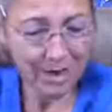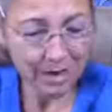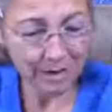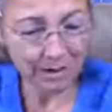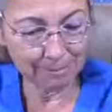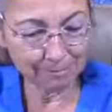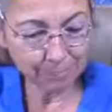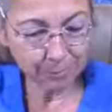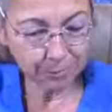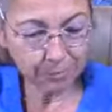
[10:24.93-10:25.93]
um,
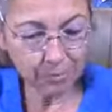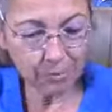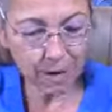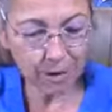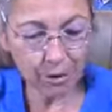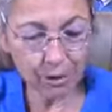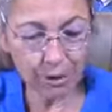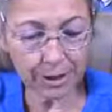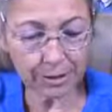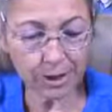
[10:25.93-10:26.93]
I know
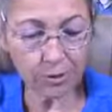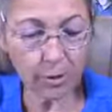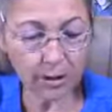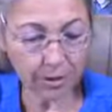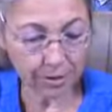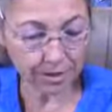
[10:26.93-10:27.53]
that Sweta